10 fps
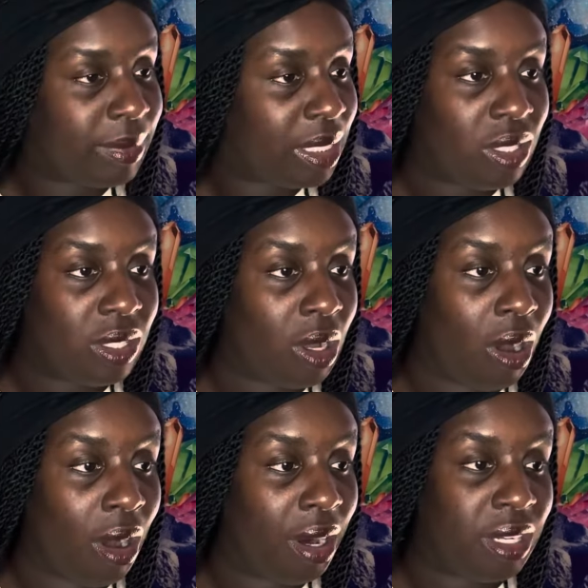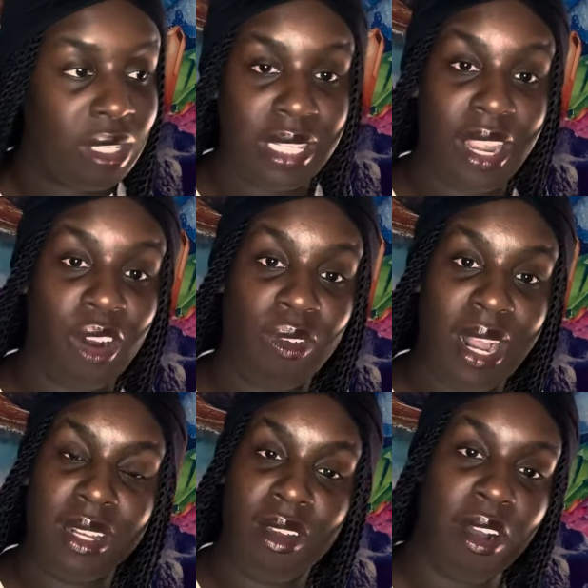This is a hard. It's like a
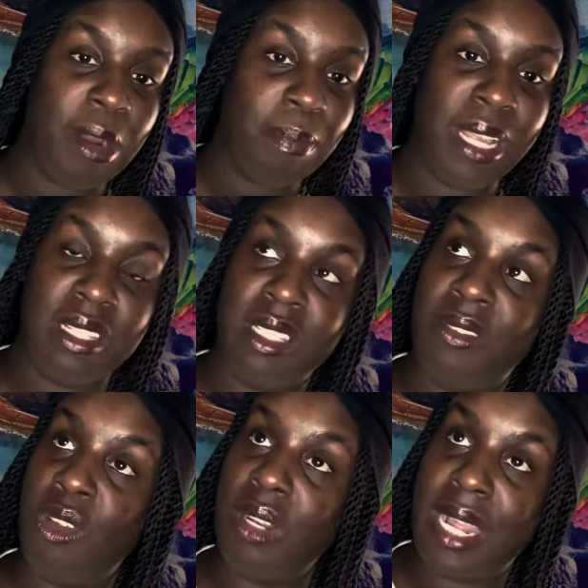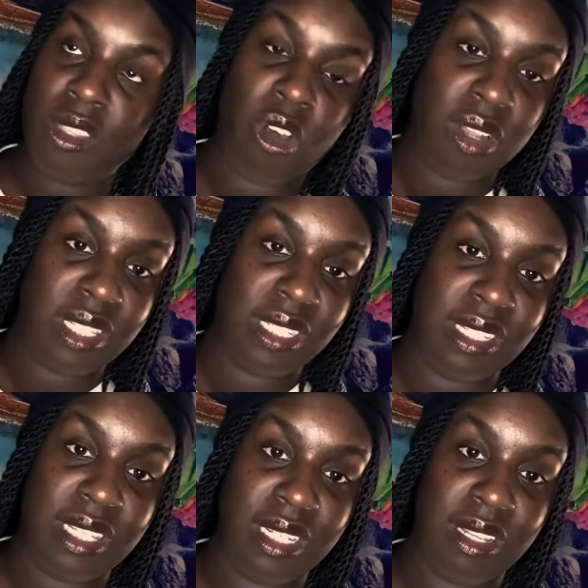rock in a hard place. Because if you're not talking to
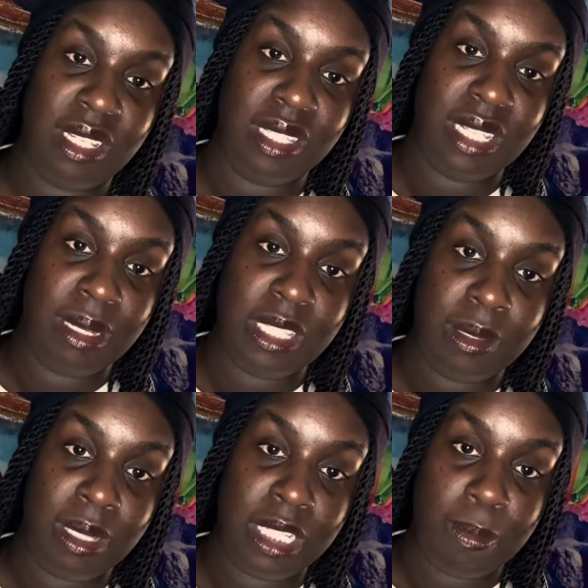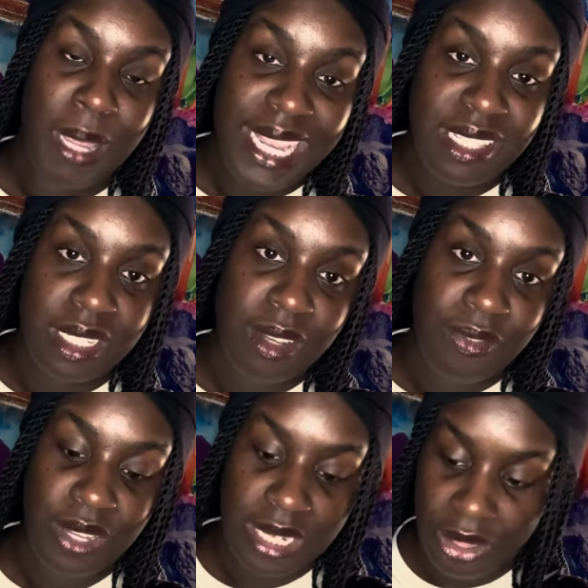this past
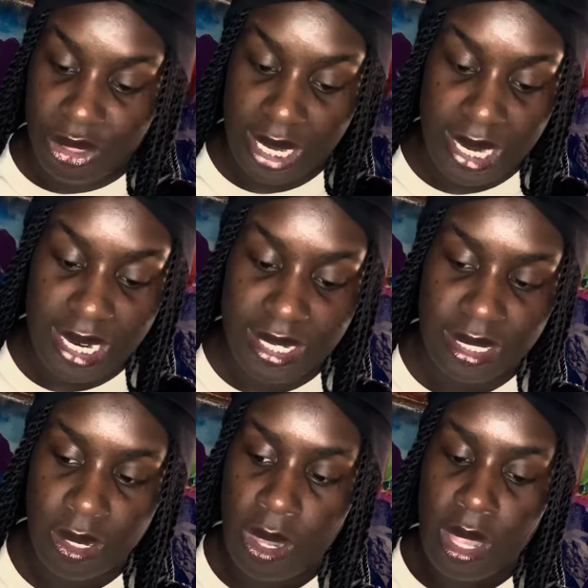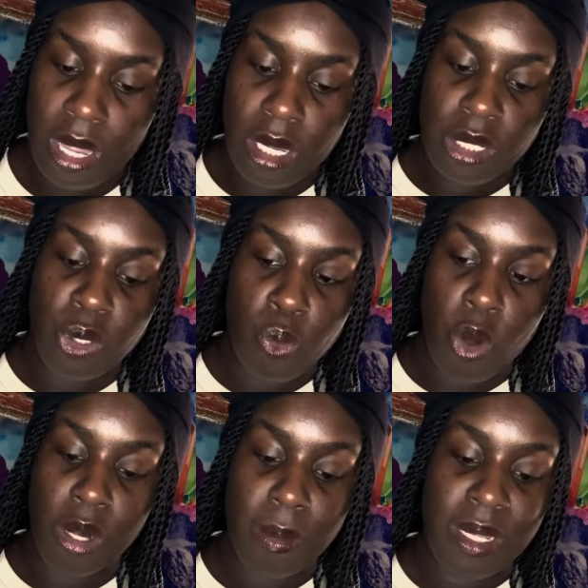significant other here to
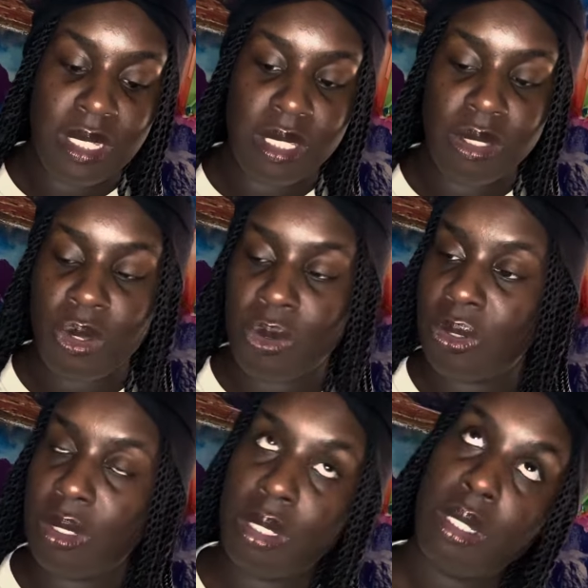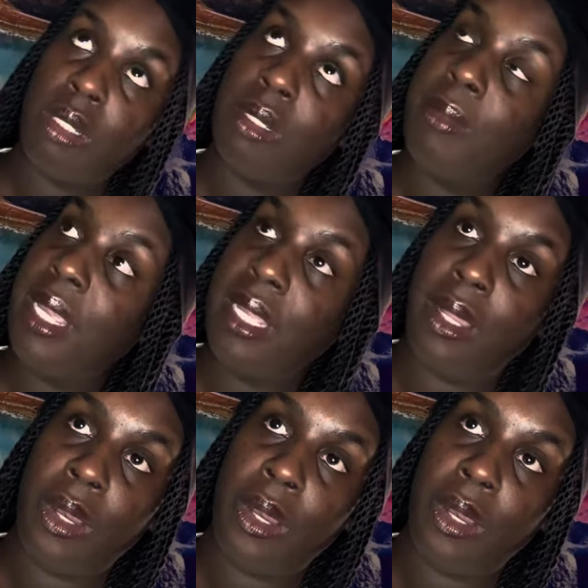warn them that this is going. Oh, man.